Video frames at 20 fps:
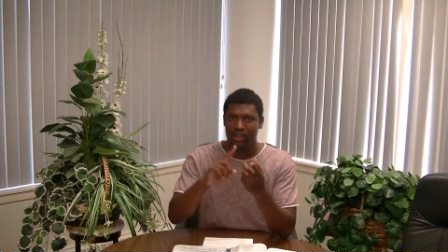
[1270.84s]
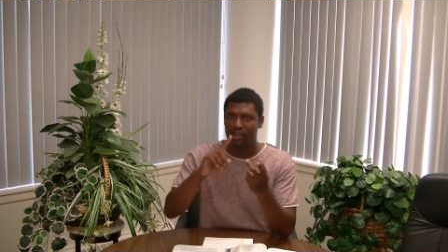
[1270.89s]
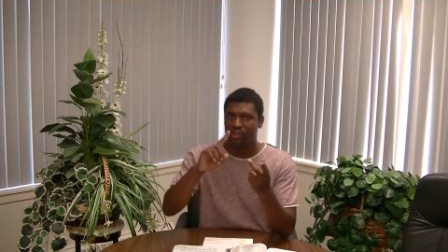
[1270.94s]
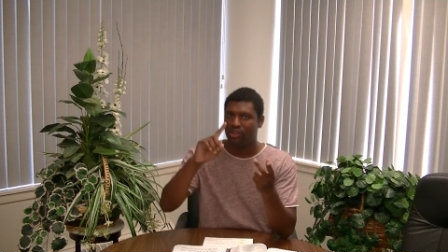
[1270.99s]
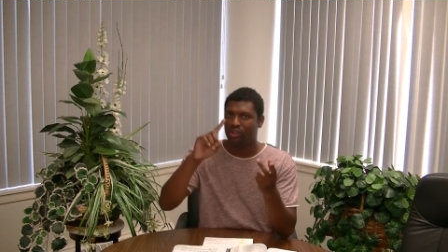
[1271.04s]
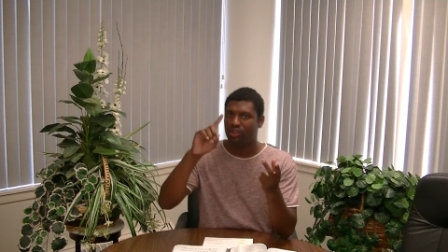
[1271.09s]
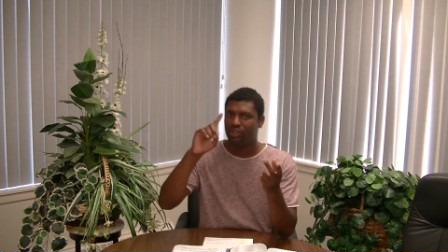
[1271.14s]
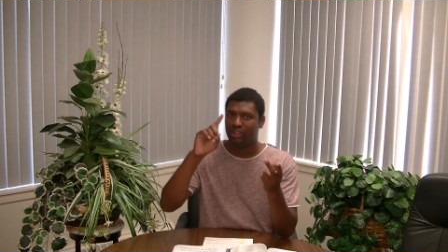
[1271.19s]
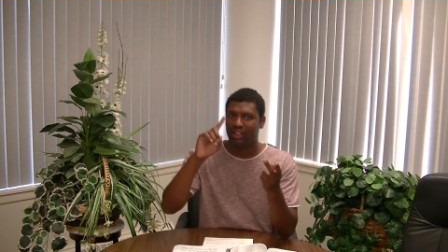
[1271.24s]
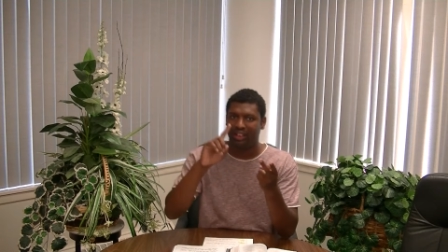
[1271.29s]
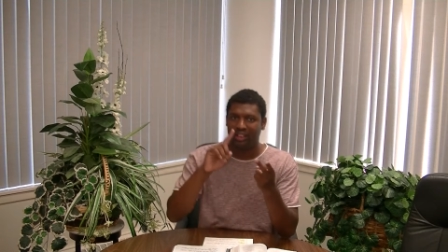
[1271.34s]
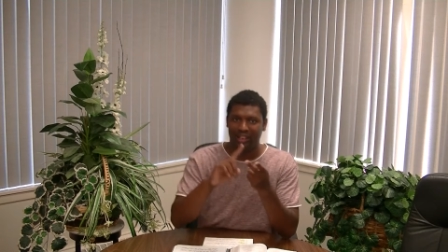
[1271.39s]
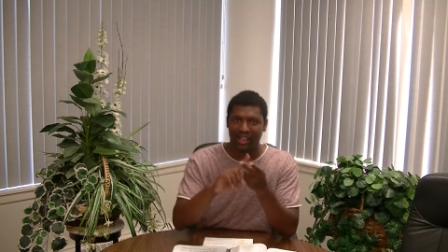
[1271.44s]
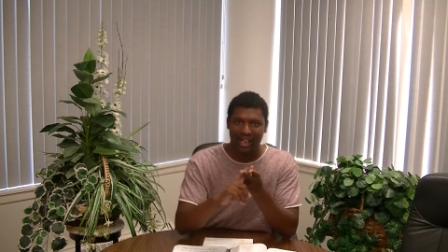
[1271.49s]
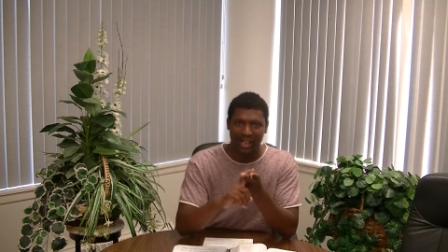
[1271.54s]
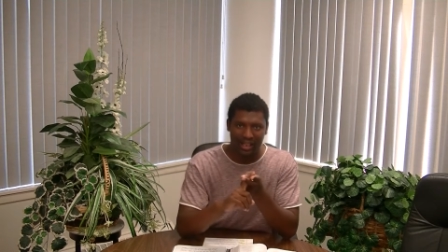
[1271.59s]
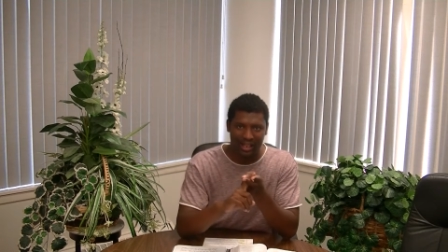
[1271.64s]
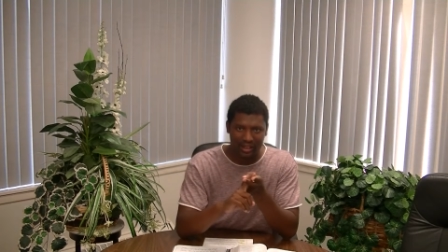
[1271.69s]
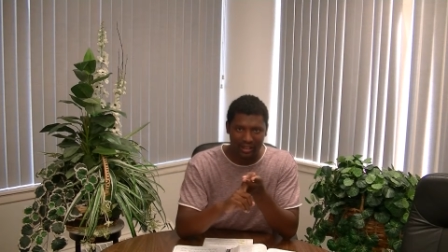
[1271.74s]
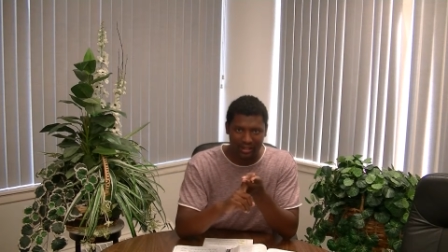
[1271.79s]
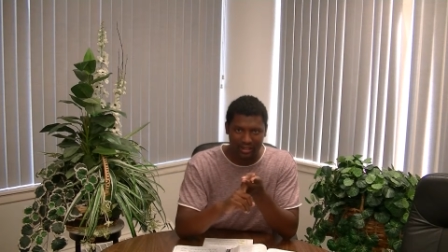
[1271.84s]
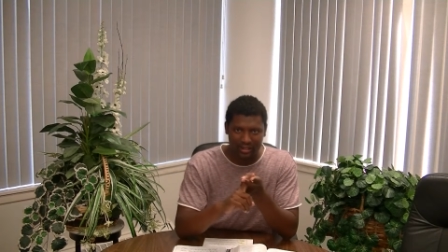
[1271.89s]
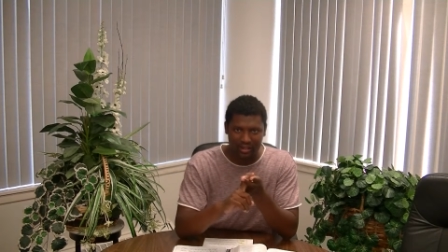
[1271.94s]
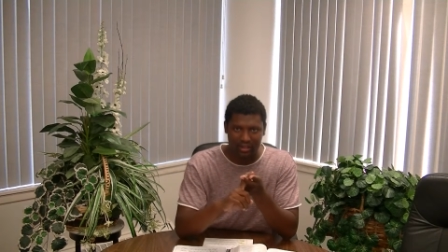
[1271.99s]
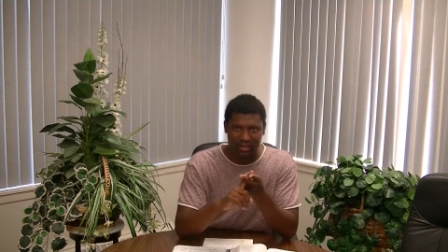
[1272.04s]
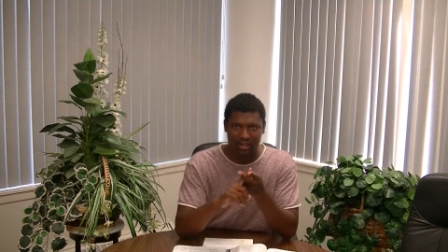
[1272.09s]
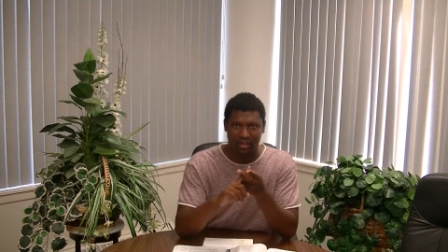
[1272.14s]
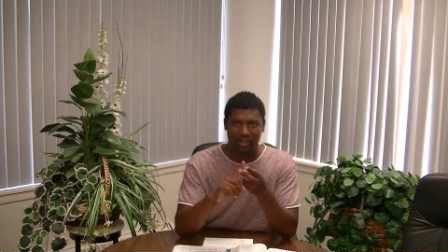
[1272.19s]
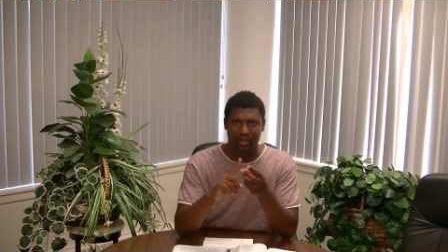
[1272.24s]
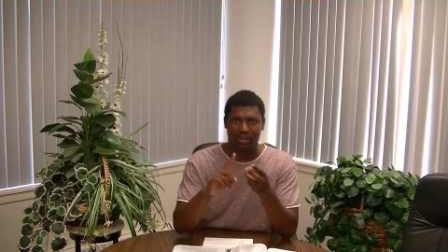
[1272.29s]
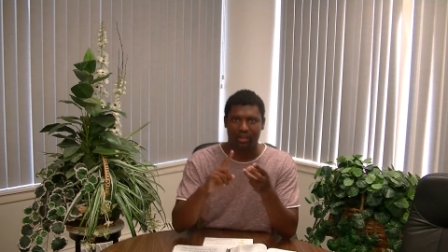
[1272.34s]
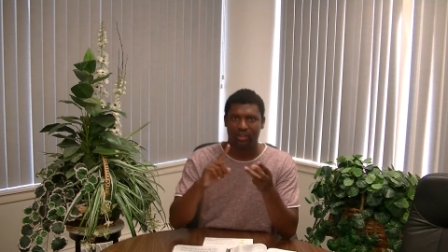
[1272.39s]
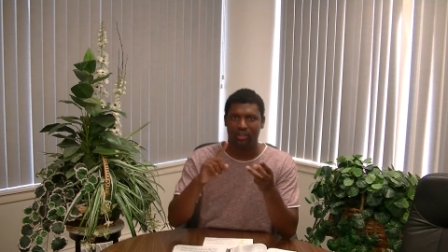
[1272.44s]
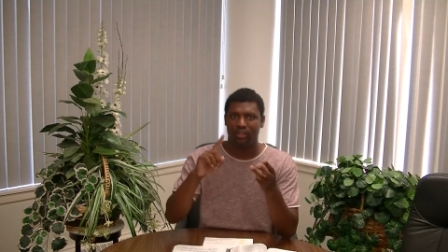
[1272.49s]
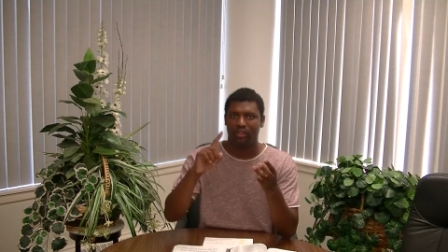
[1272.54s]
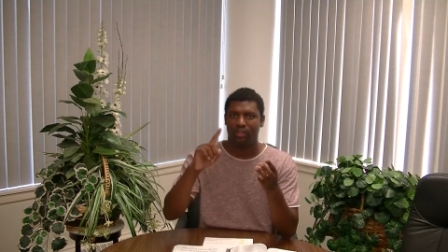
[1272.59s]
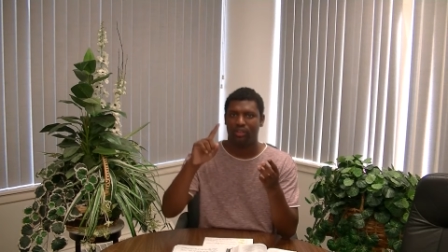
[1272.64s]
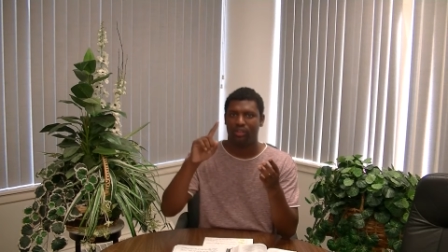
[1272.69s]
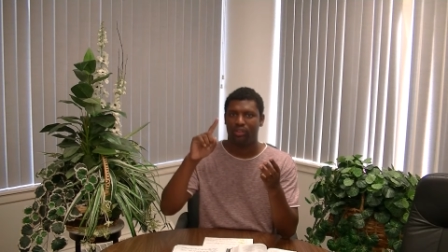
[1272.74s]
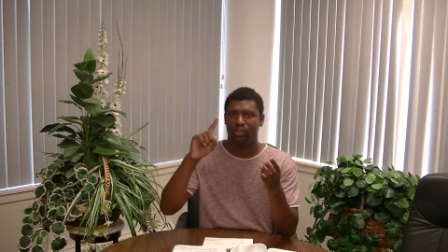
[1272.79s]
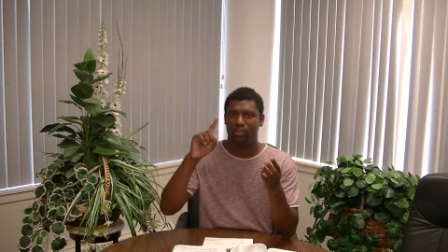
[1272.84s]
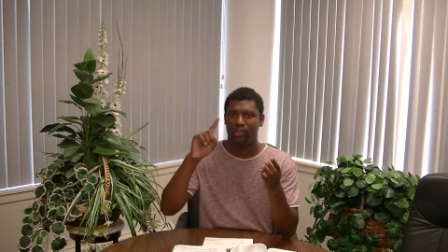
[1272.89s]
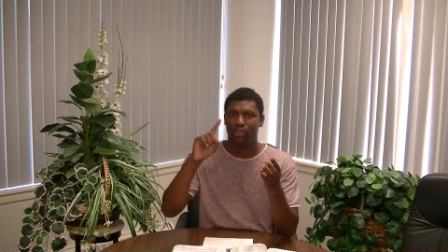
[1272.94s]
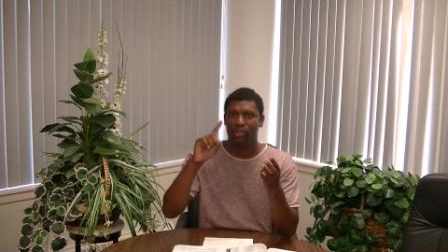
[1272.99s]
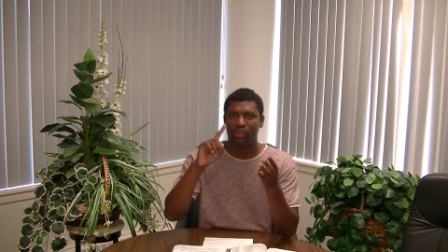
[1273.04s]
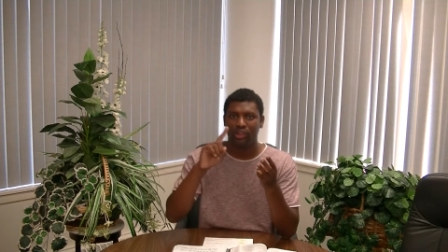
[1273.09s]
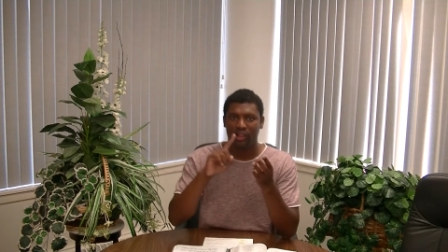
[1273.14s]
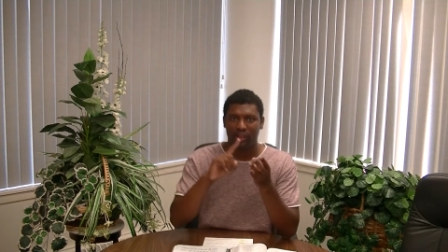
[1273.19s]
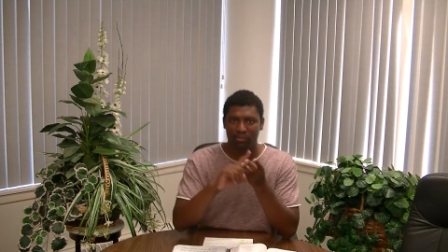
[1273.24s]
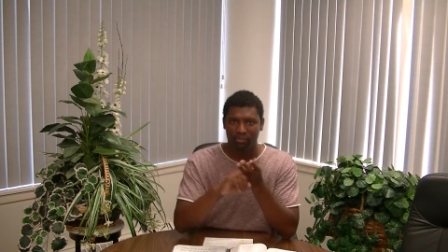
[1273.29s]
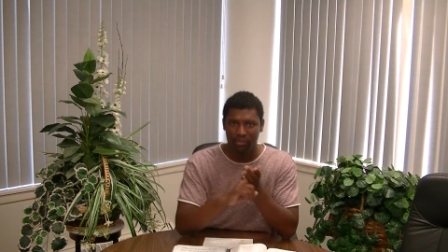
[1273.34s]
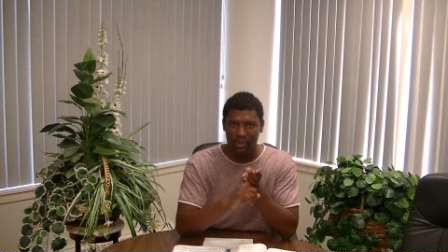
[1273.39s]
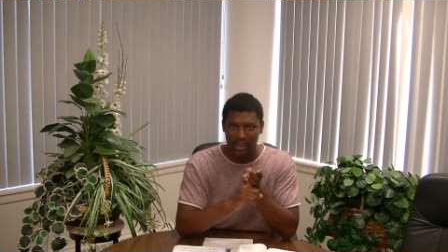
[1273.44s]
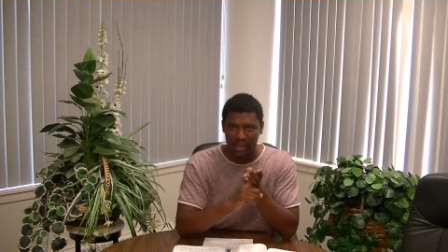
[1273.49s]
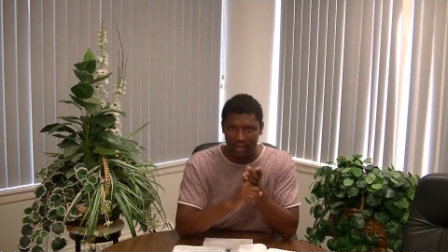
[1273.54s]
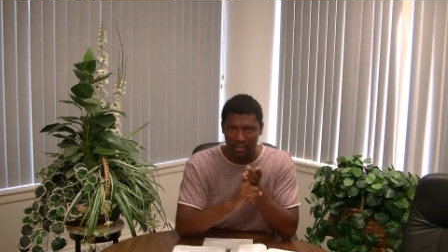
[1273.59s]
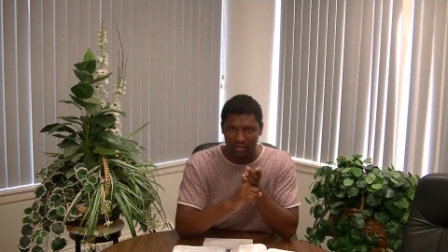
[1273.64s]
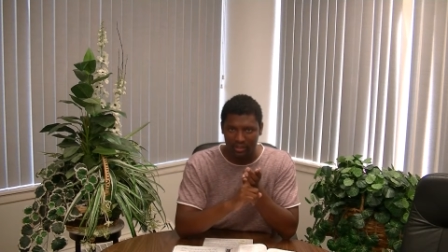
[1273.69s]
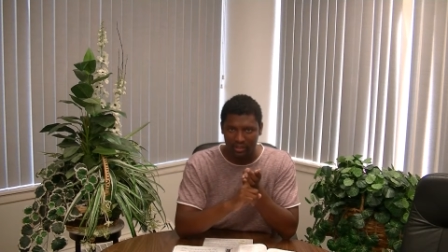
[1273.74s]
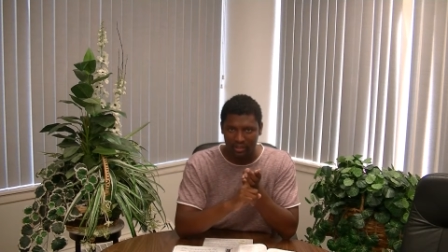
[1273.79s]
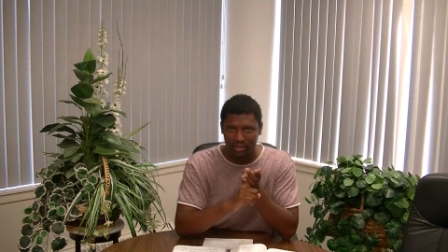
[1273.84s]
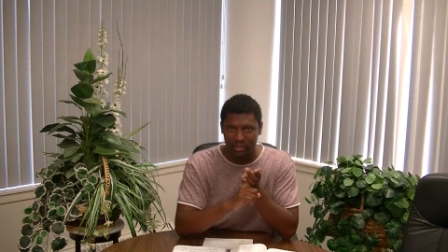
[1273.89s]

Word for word: you delight, you commit.